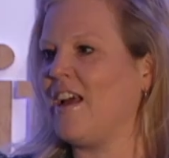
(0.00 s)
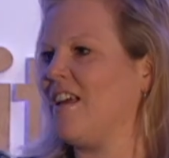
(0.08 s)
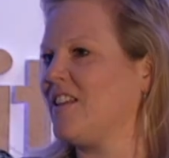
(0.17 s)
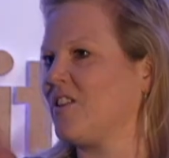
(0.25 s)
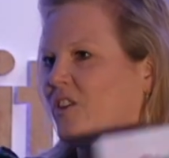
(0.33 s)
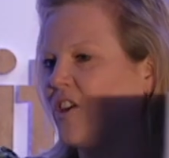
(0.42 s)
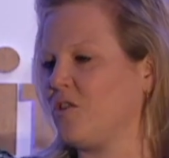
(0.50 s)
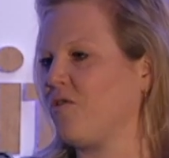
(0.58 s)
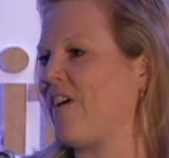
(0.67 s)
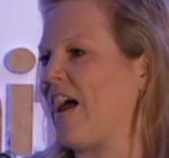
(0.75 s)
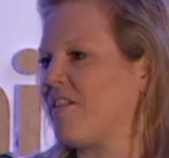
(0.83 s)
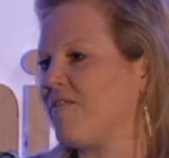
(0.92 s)
There's not a huge
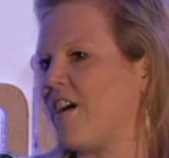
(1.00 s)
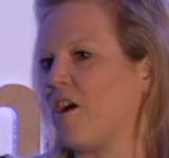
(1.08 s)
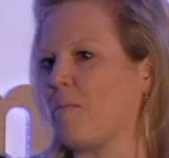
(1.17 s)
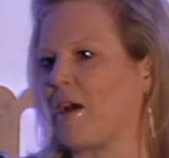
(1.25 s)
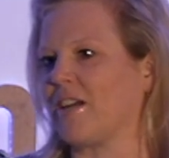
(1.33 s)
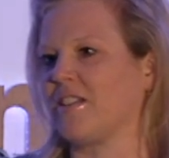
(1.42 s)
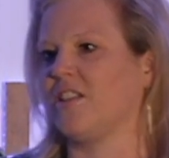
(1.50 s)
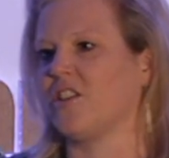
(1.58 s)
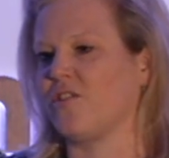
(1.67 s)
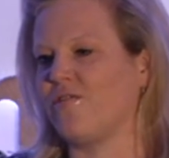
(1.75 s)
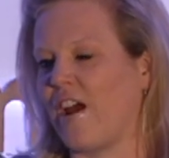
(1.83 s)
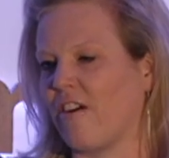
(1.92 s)
fanfare about it.
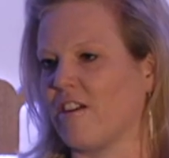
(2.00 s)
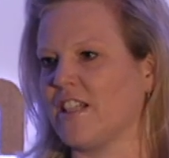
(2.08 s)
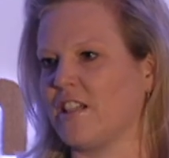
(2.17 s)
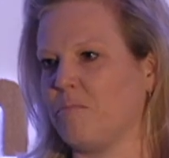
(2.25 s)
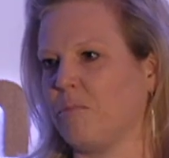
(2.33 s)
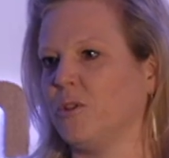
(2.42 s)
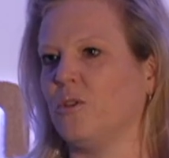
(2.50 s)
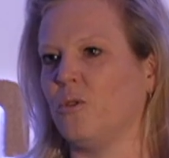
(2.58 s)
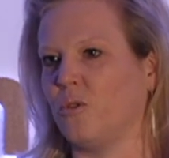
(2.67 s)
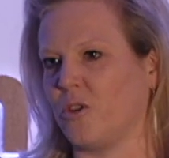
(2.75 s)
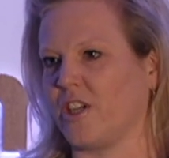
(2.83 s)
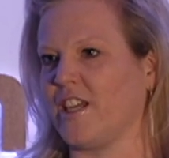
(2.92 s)
Just very simple
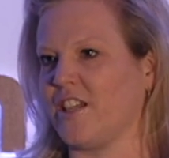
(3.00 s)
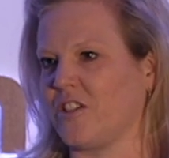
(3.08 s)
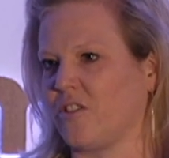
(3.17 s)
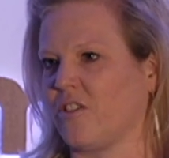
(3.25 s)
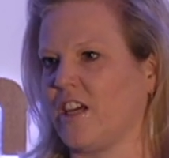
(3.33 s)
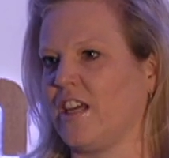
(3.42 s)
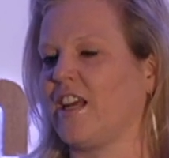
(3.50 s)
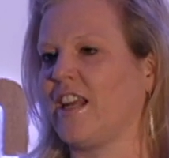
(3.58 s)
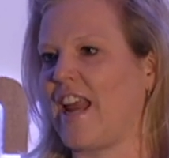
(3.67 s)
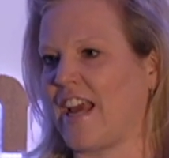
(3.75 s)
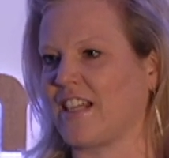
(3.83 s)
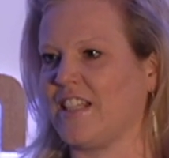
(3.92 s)
order history
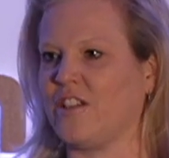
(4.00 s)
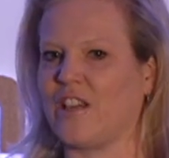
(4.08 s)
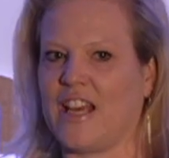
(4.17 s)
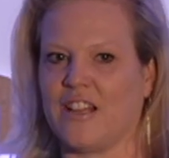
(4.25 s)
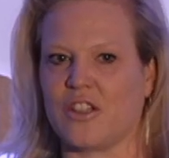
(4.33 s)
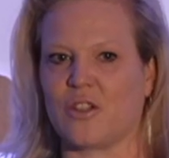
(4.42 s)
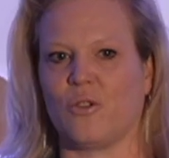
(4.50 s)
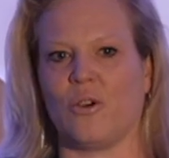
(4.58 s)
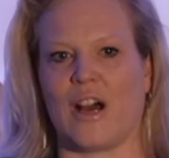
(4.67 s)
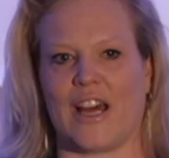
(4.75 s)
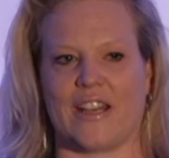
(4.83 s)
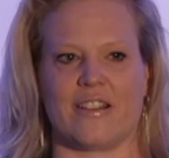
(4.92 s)
connected
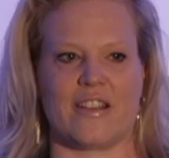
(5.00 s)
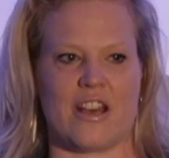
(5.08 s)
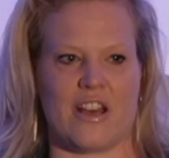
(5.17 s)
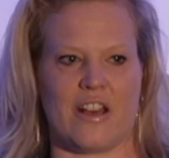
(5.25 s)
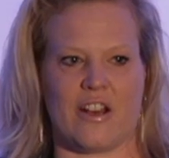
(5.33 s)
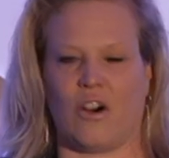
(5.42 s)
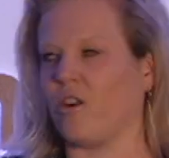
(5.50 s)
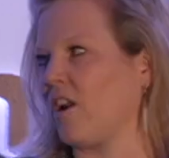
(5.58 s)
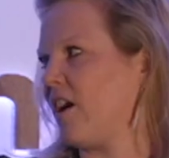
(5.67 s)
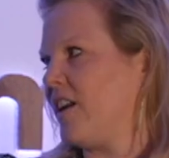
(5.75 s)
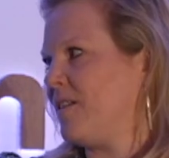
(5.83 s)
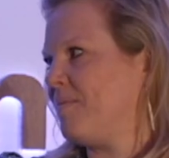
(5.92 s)
in-store and
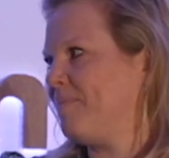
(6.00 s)
online.